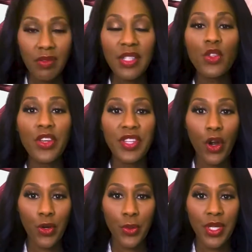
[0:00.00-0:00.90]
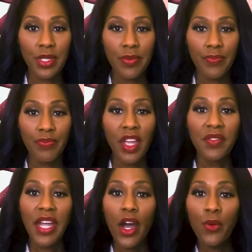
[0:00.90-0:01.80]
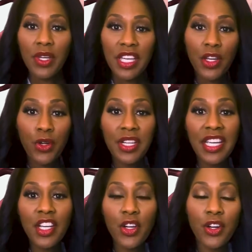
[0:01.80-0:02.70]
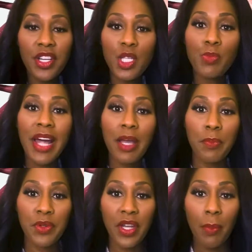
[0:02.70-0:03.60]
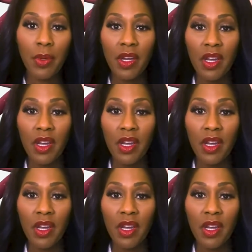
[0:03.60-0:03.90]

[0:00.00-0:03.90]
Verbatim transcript: let's look at the arteries. Now, here and here is plaque buildup.